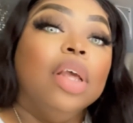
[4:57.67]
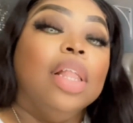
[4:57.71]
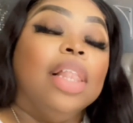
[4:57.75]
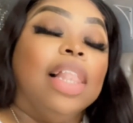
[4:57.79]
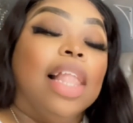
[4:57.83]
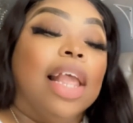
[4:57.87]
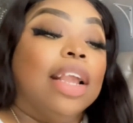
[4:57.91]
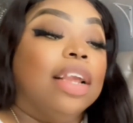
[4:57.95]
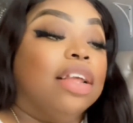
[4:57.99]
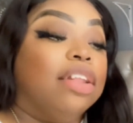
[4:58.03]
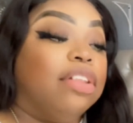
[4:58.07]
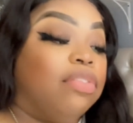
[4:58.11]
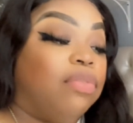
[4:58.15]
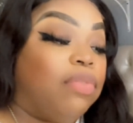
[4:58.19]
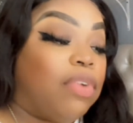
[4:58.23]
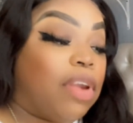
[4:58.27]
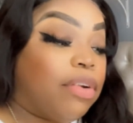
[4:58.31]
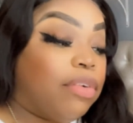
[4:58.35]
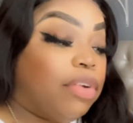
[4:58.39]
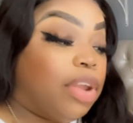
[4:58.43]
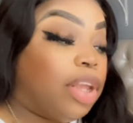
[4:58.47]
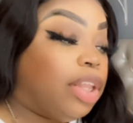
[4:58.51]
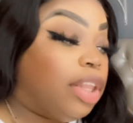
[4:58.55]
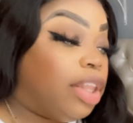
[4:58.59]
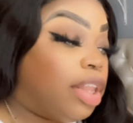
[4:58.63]
like it's
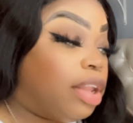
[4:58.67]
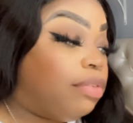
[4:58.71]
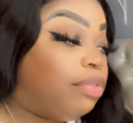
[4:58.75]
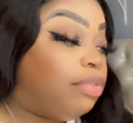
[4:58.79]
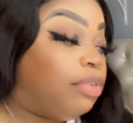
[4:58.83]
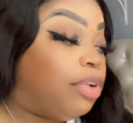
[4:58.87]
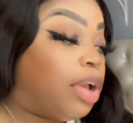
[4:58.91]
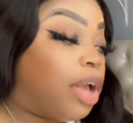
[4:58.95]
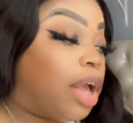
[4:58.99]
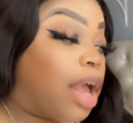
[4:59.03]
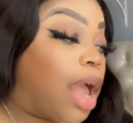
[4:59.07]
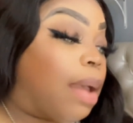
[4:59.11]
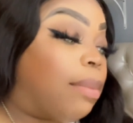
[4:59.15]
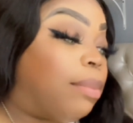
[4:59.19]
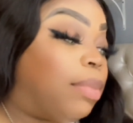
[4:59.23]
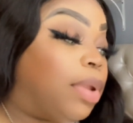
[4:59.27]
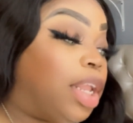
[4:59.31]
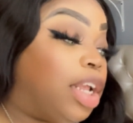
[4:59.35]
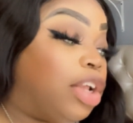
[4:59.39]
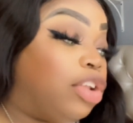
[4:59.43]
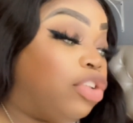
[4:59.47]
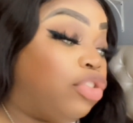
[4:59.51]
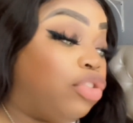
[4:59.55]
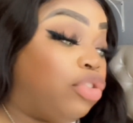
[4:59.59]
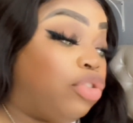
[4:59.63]
very different
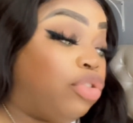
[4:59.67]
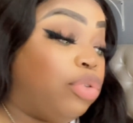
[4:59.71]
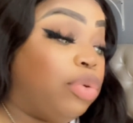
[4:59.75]
combinations.